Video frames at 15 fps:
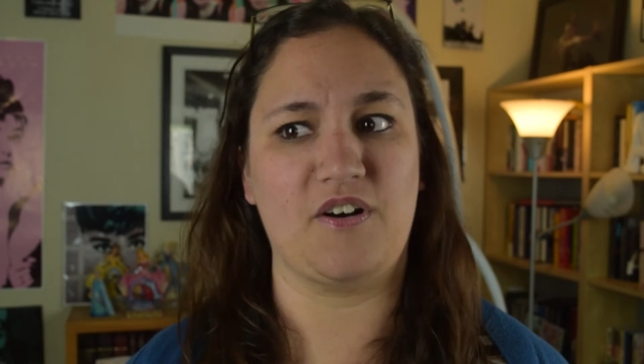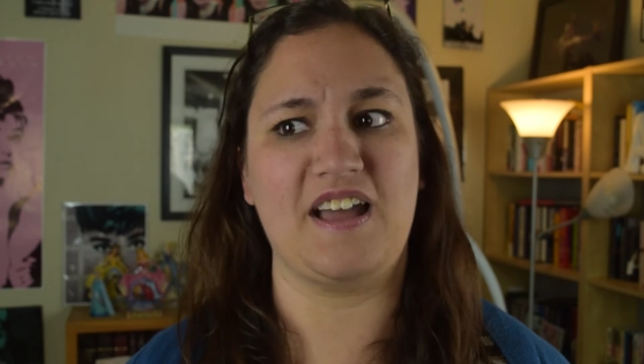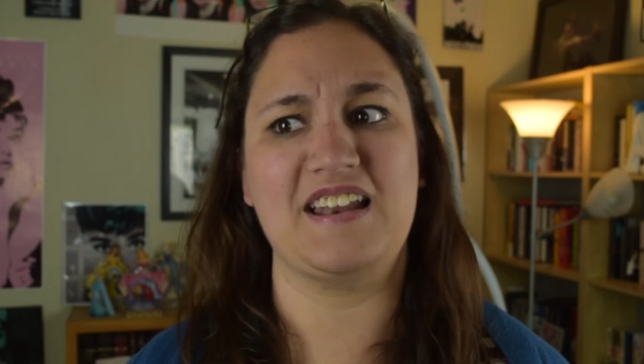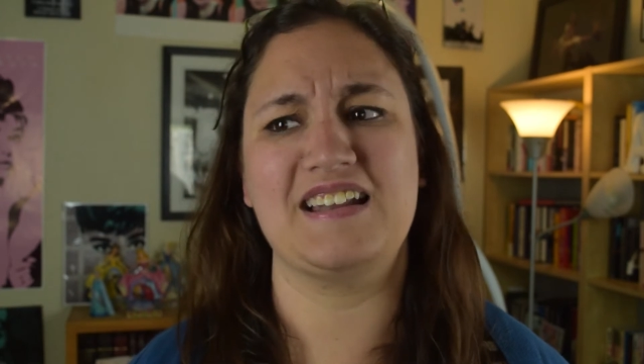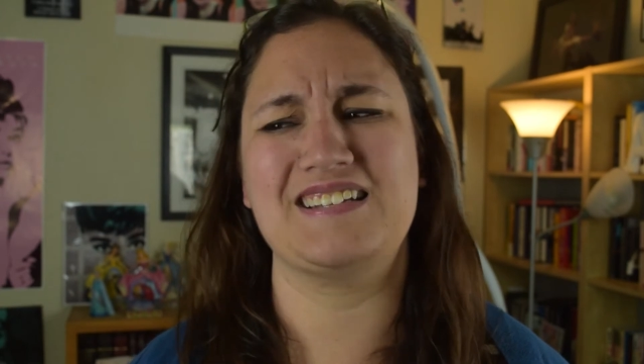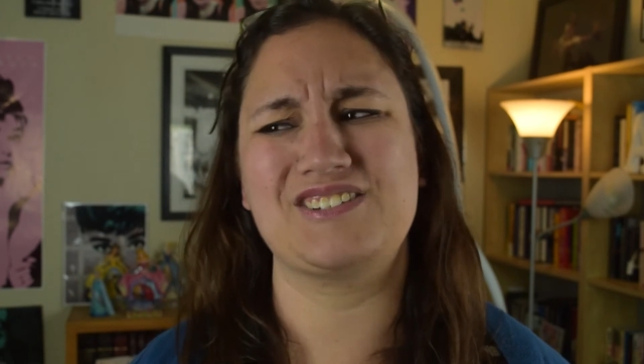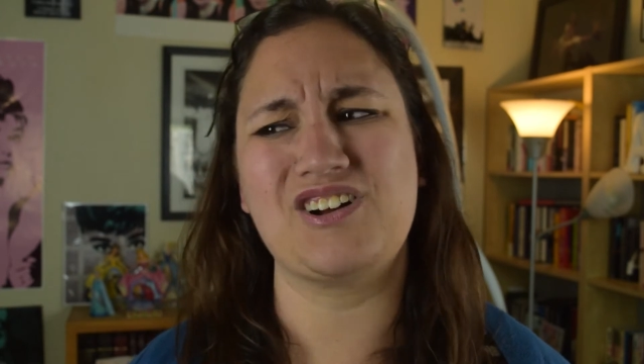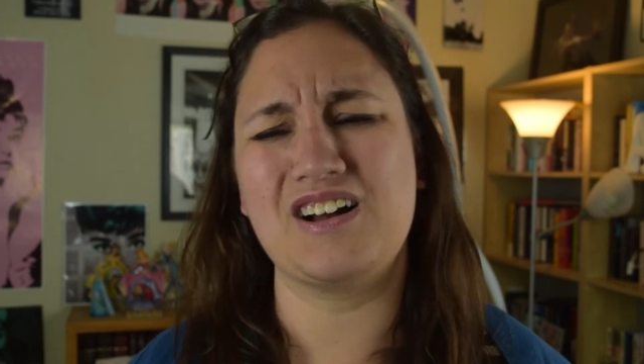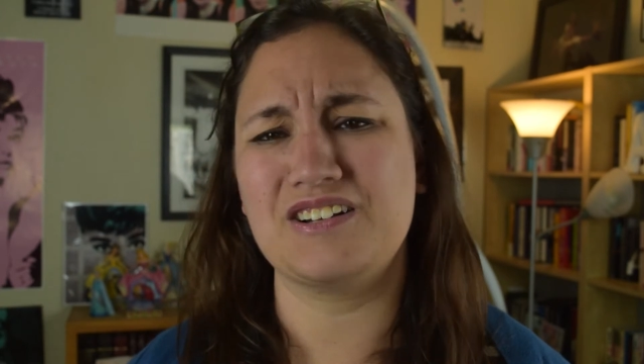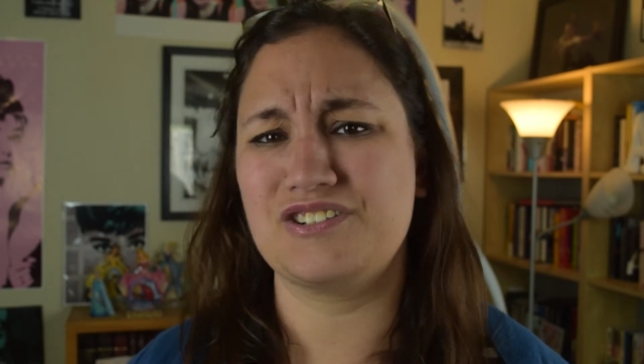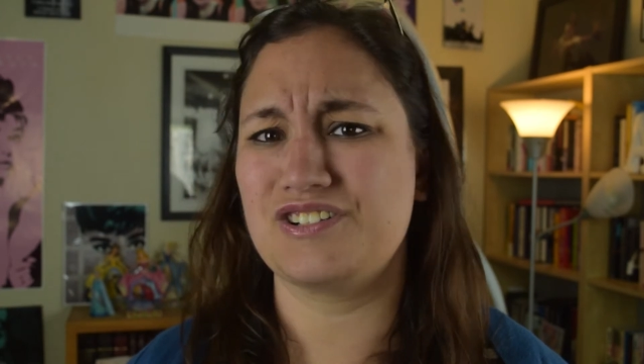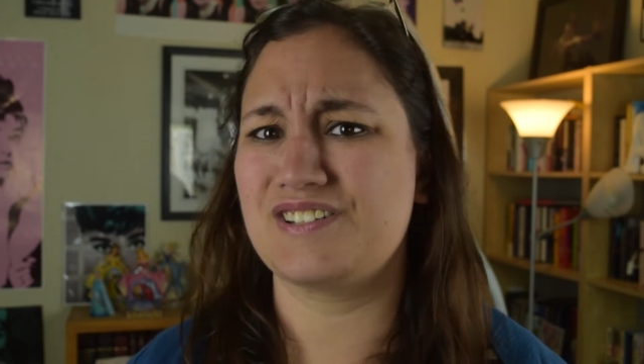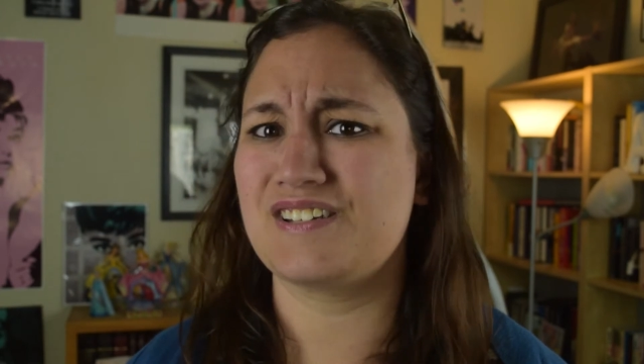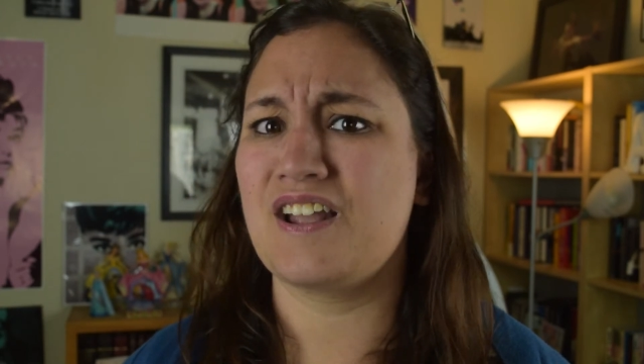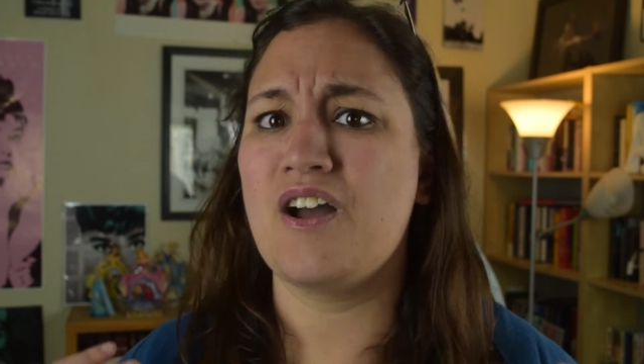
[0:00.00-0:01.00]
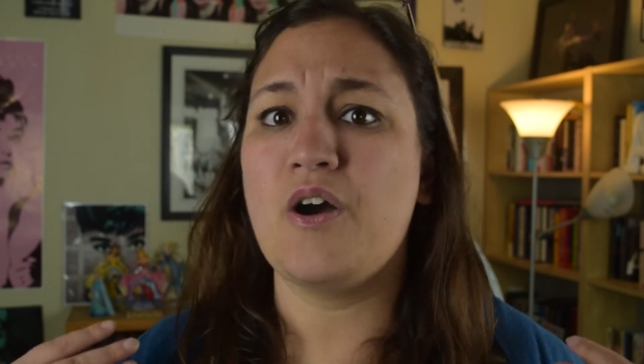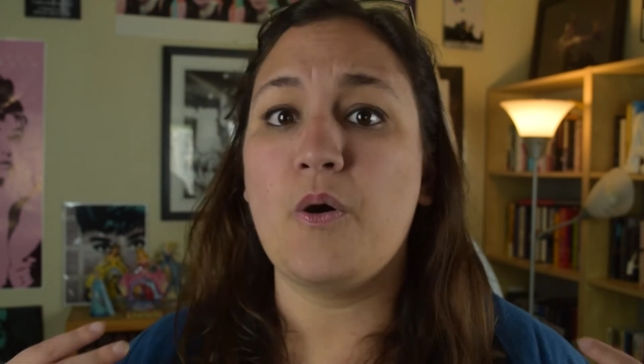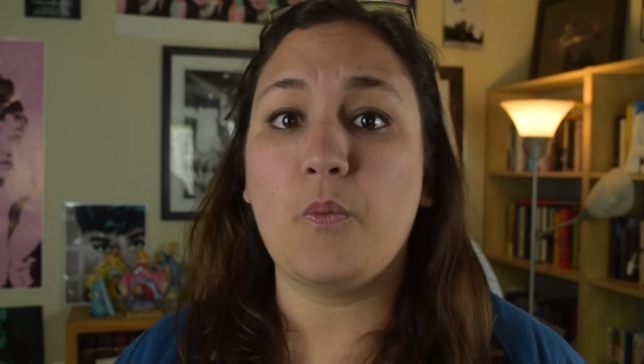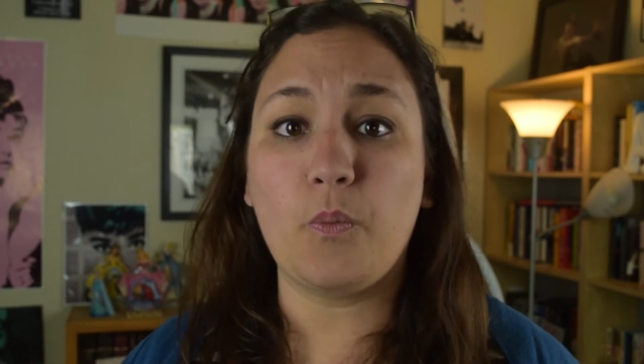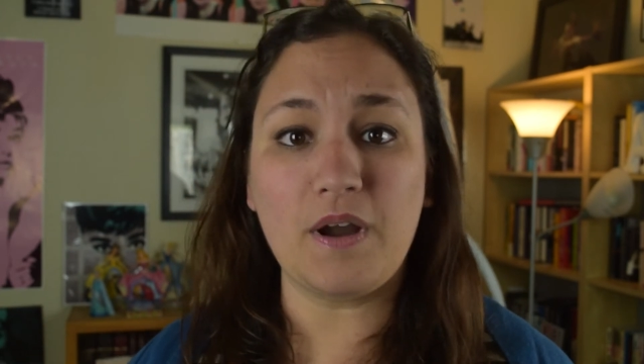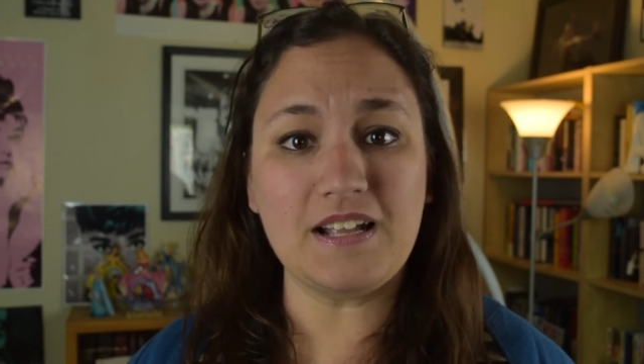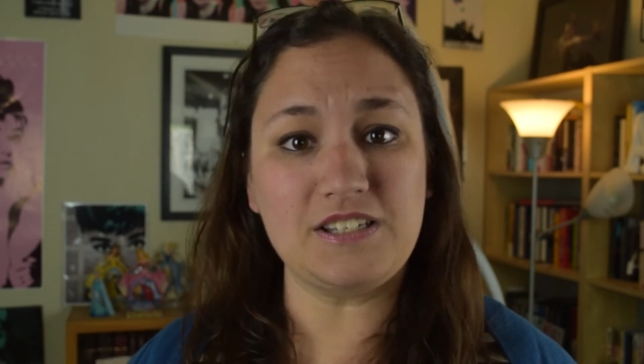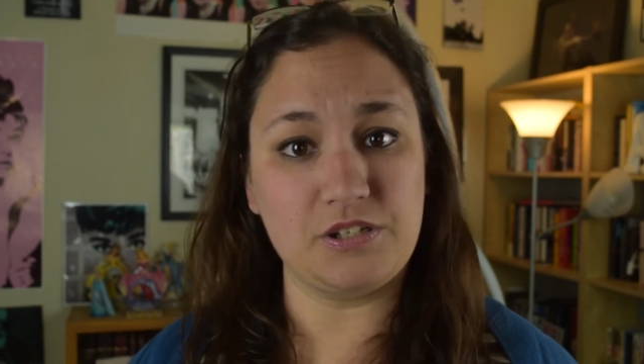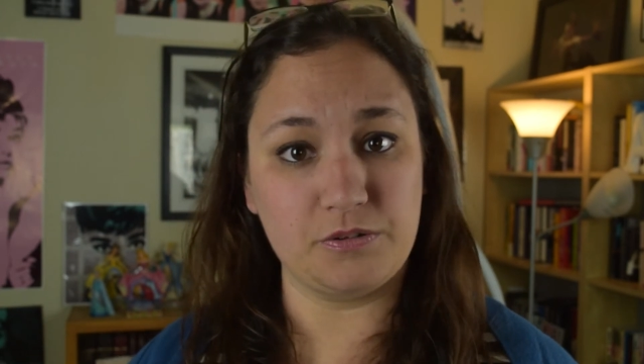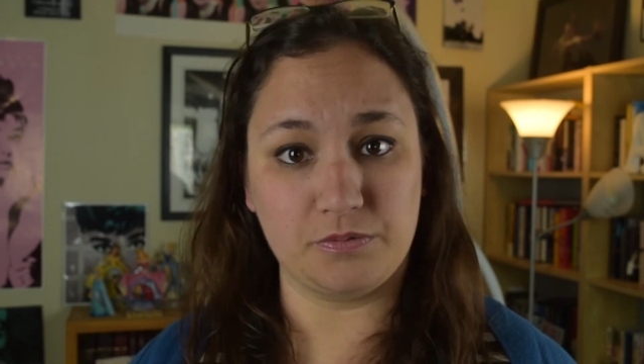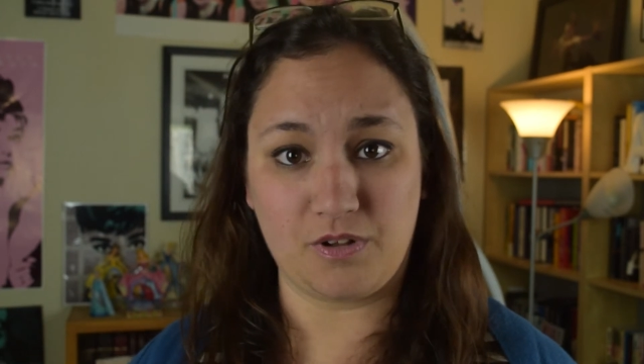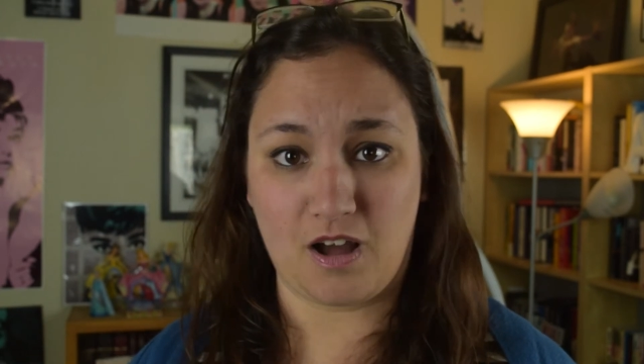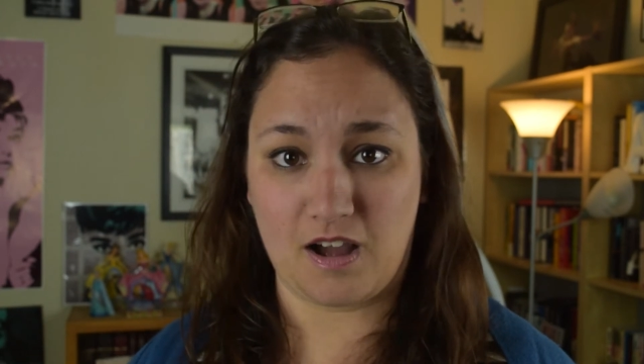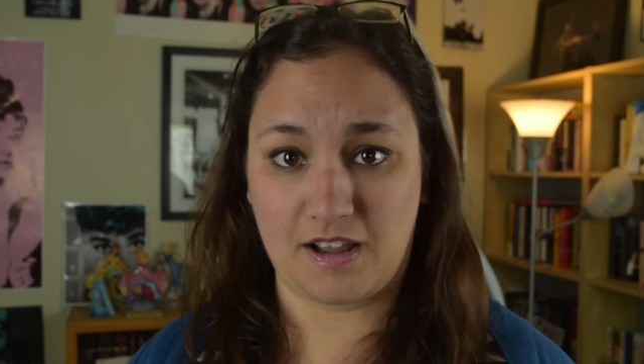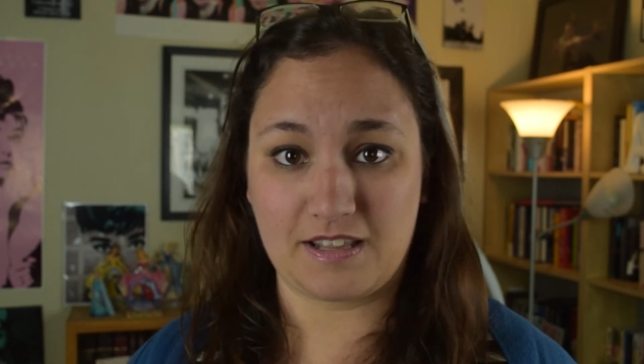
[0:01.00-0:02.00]
And it has gone just way too
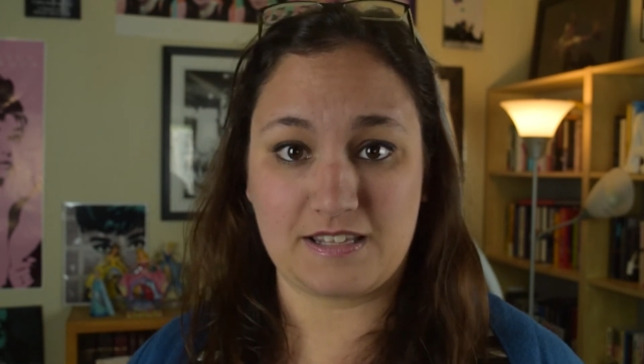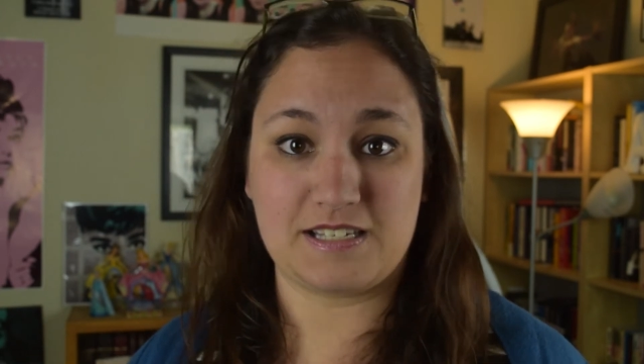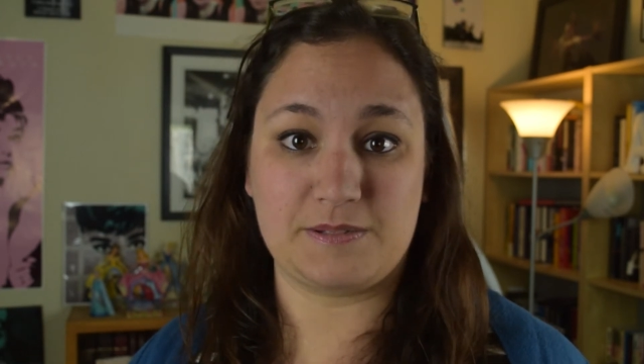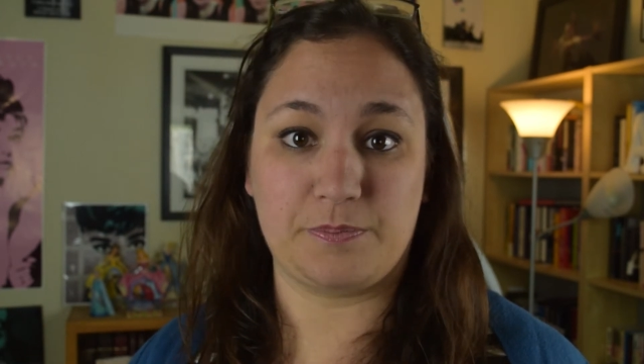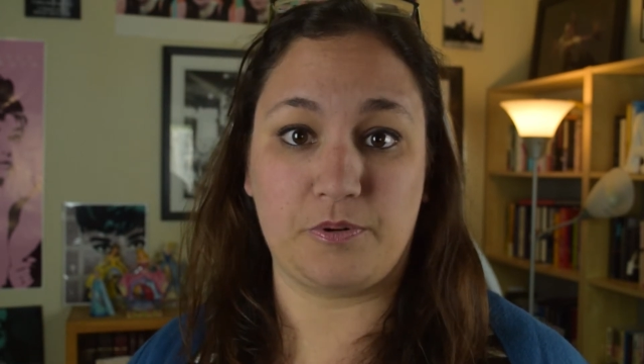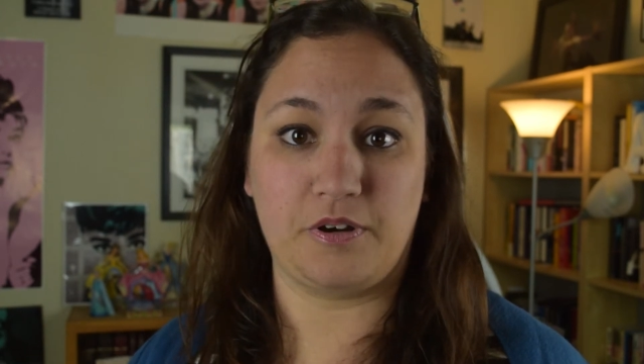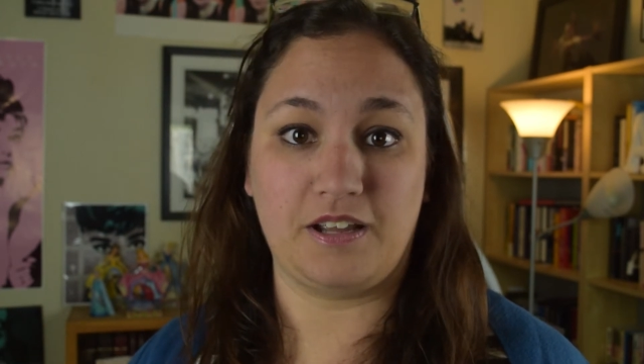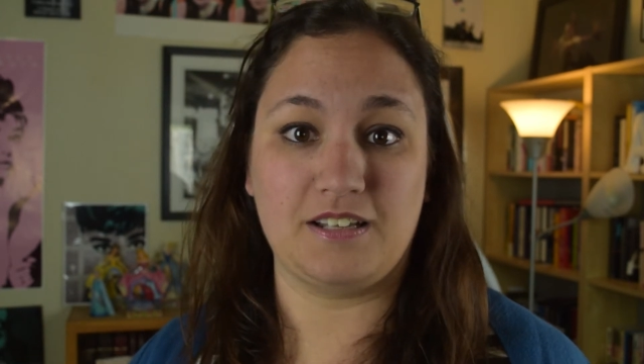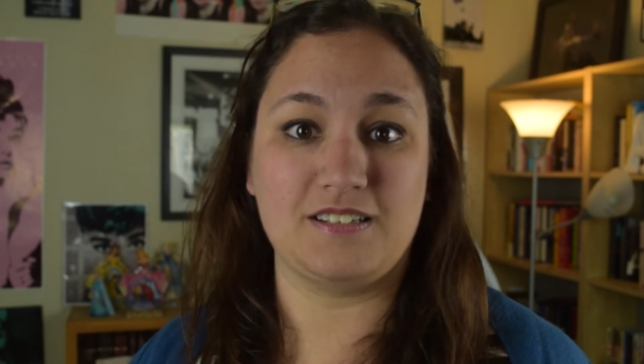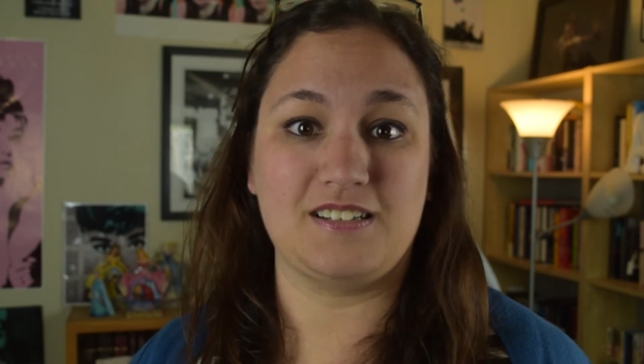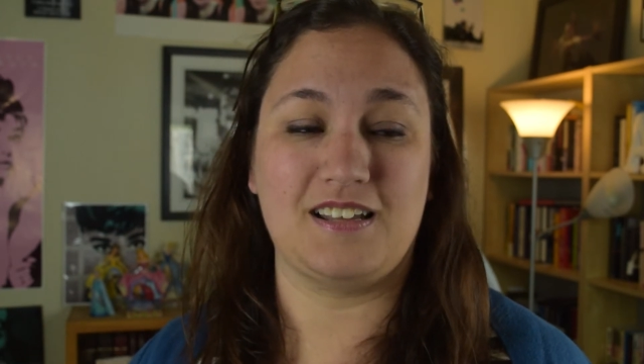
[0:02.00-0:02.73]
long at this point,